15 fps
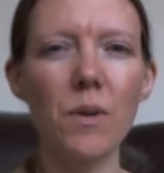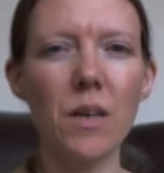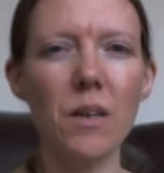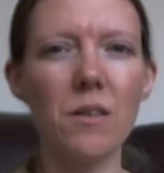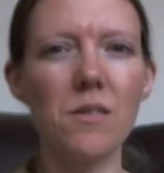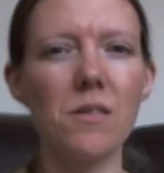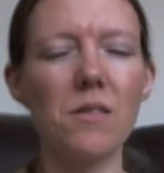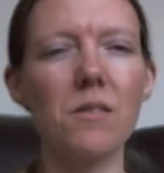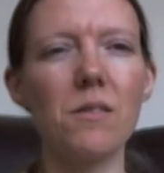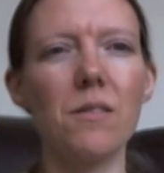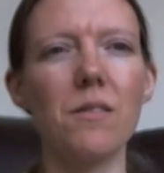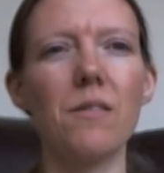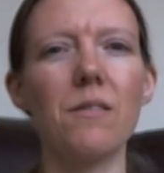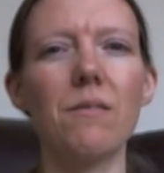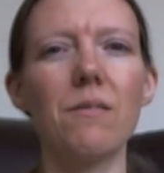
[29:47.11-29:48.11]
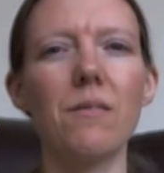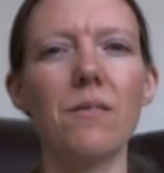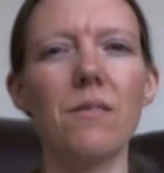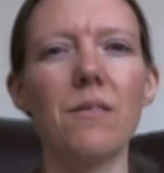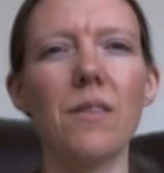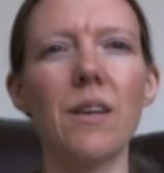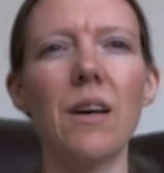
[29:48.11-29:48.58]
because,
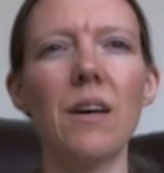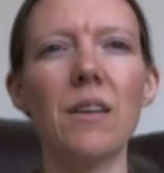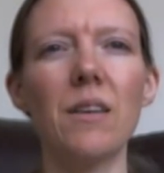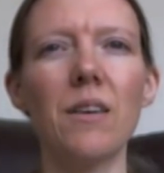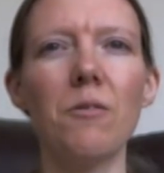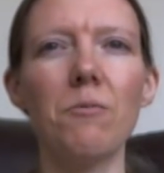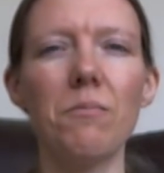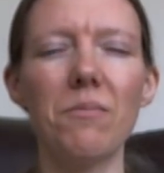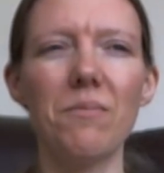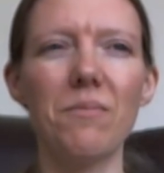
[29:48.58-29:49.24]
I don't know,